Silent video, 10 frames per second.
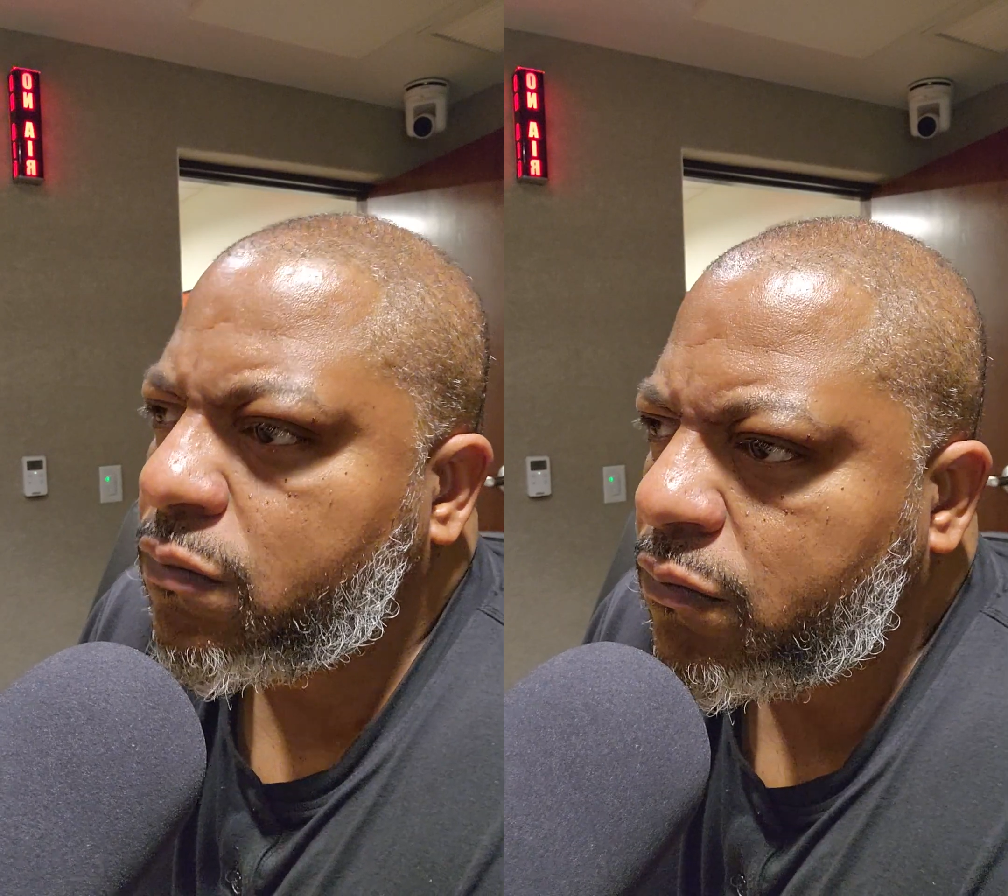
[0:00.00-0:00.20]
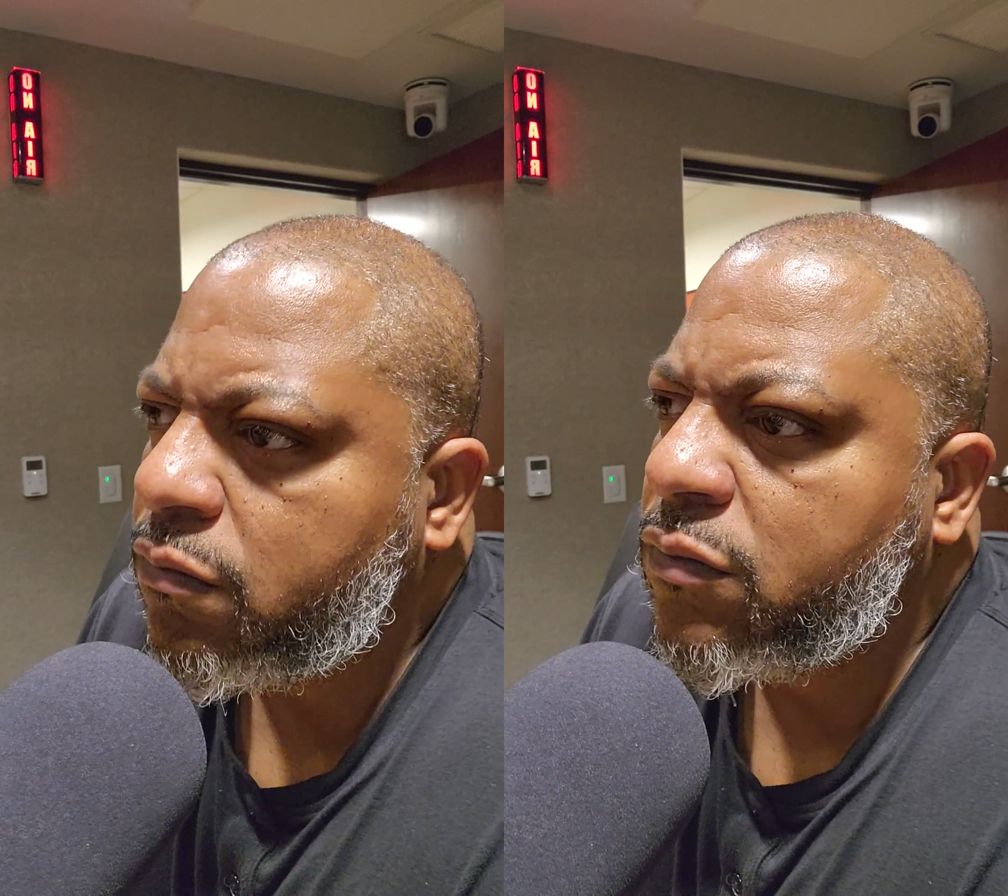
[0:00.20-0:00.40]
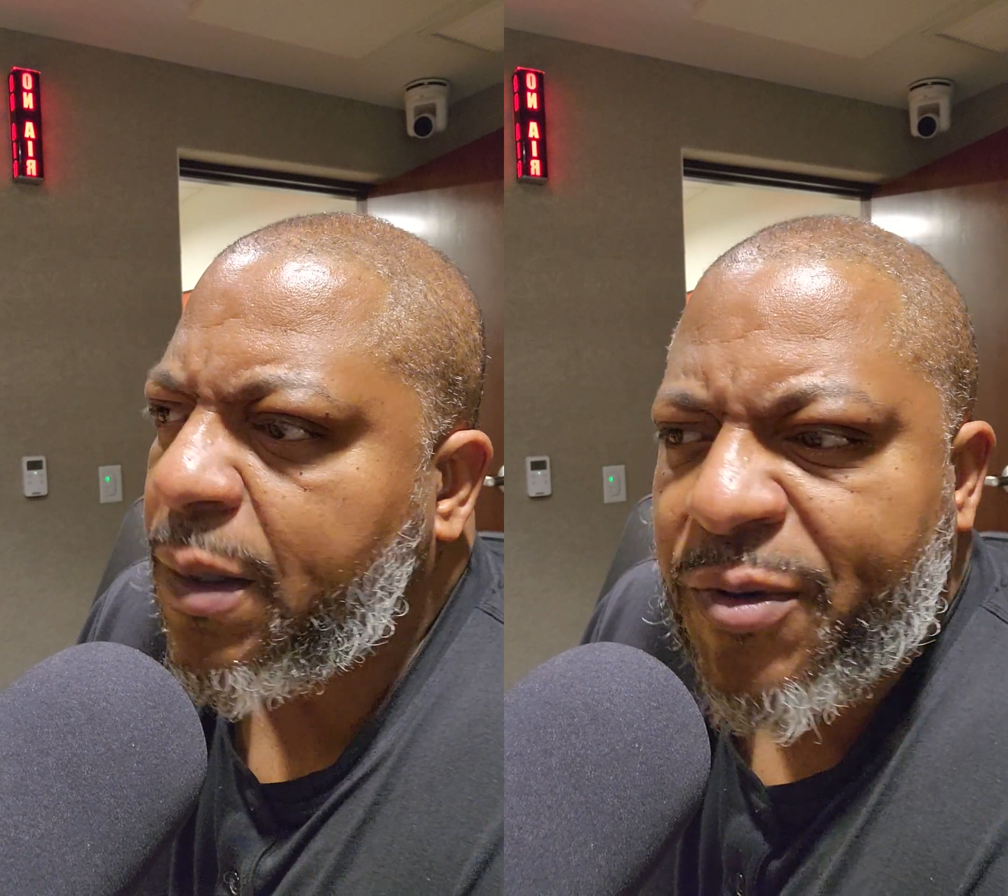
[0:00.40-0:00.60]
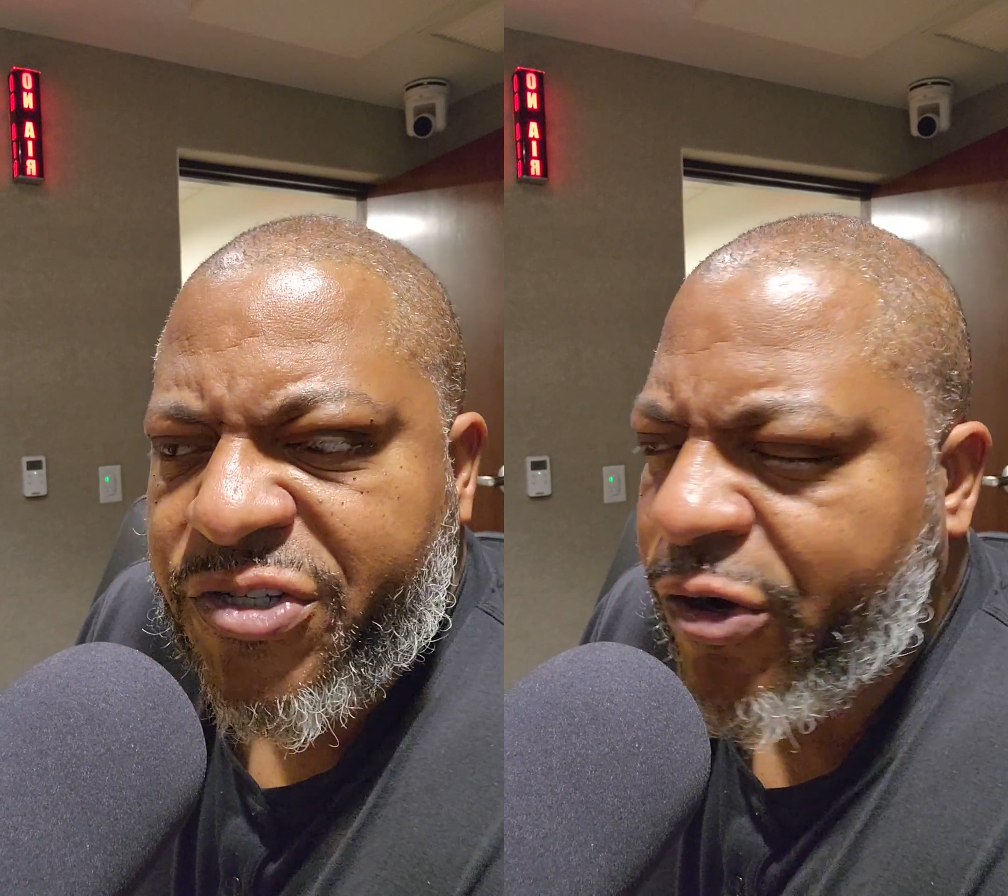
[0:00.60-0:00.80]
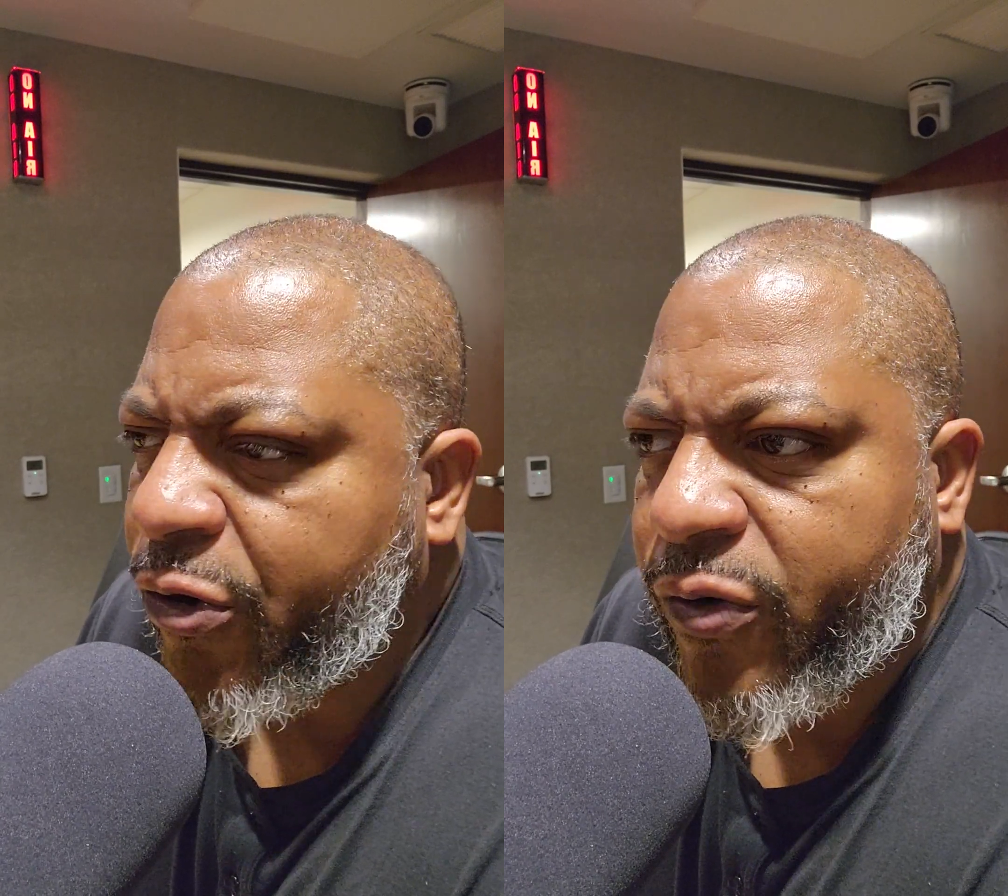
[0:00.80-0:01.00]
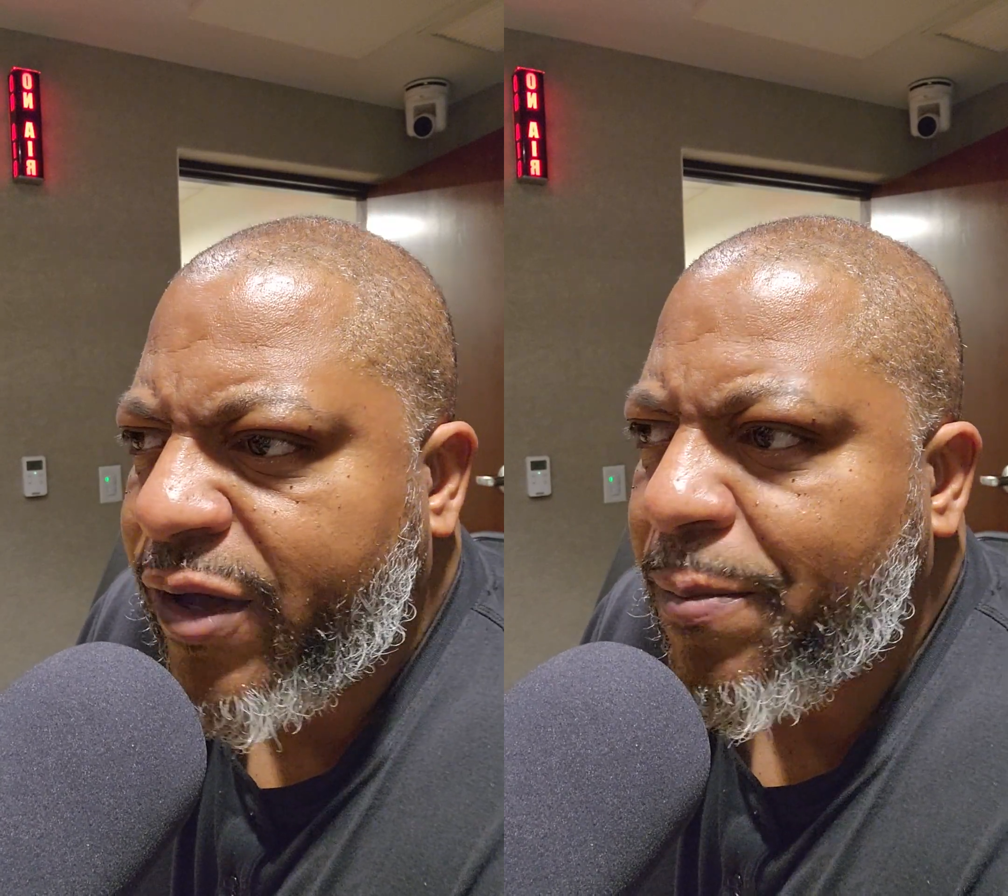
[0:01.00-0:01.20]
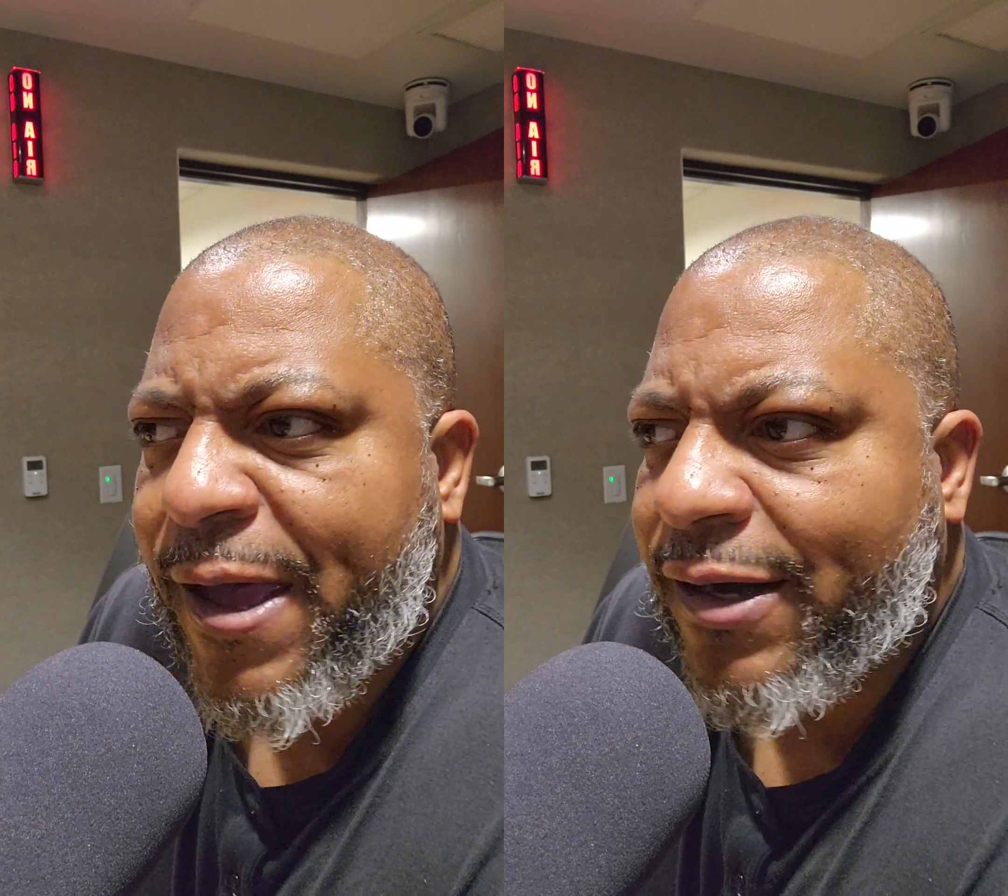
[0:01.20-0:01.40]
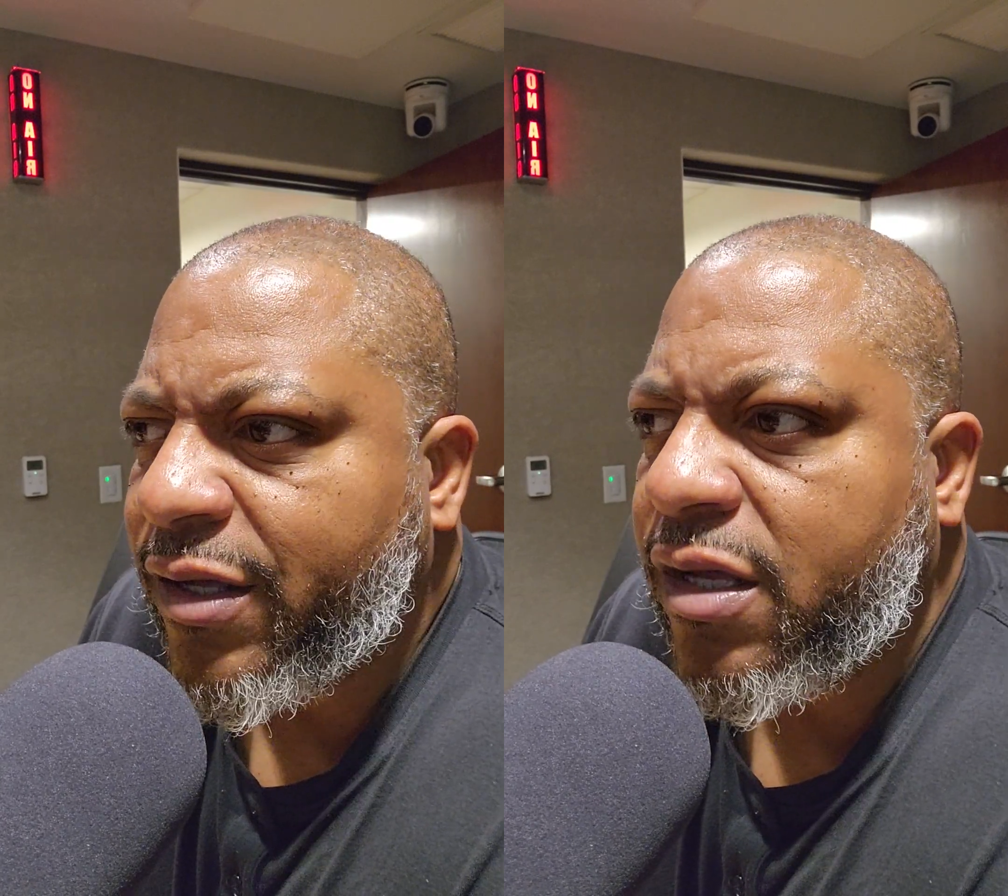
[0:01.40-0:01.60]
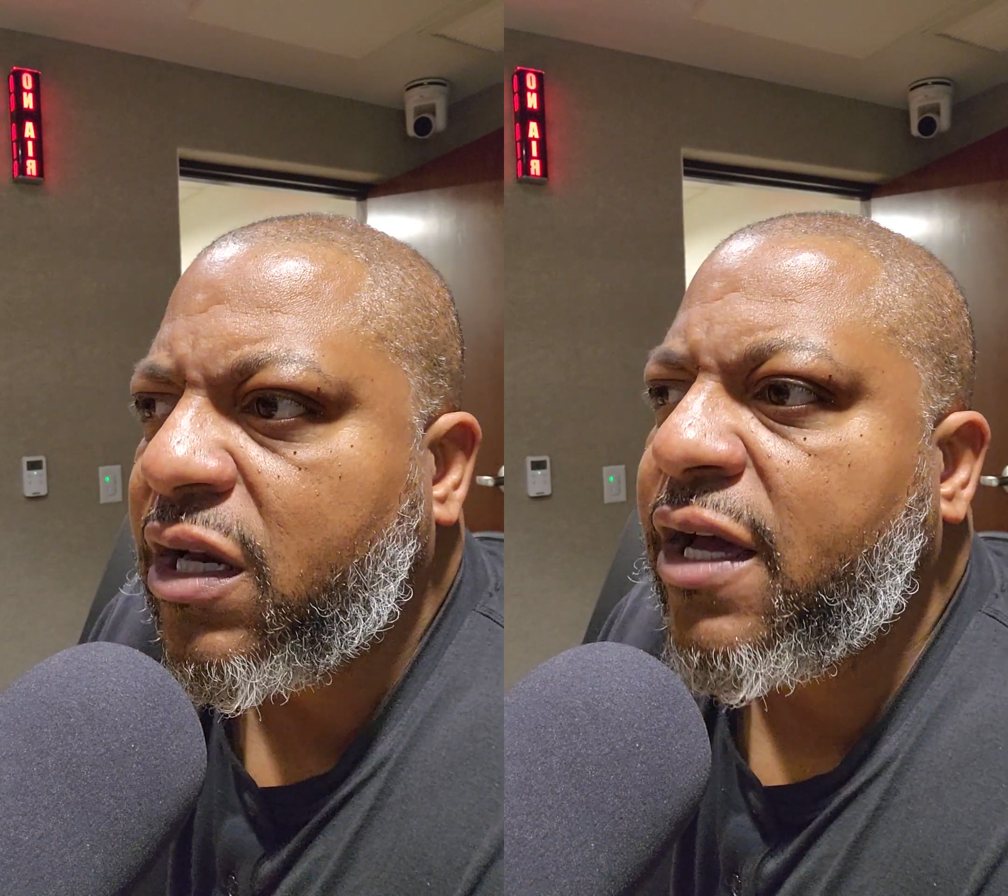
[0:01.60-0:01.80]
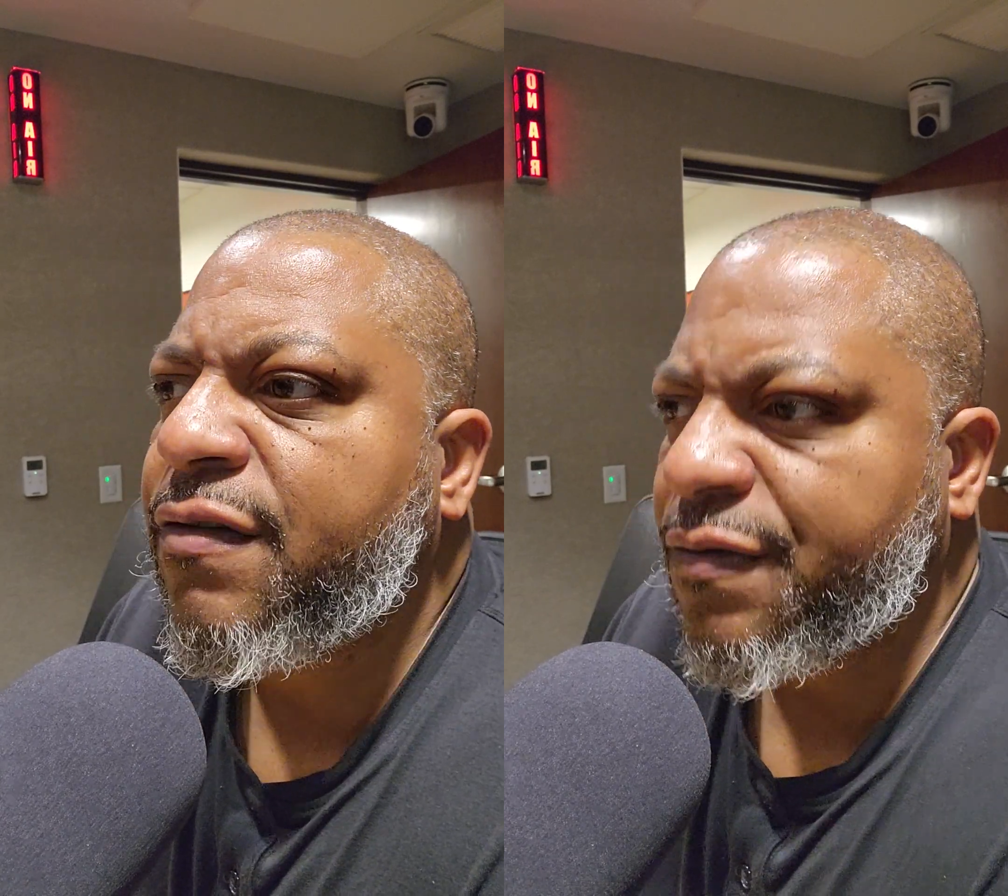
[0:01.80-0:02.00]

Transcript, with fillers: Um, a maternal impact in your life.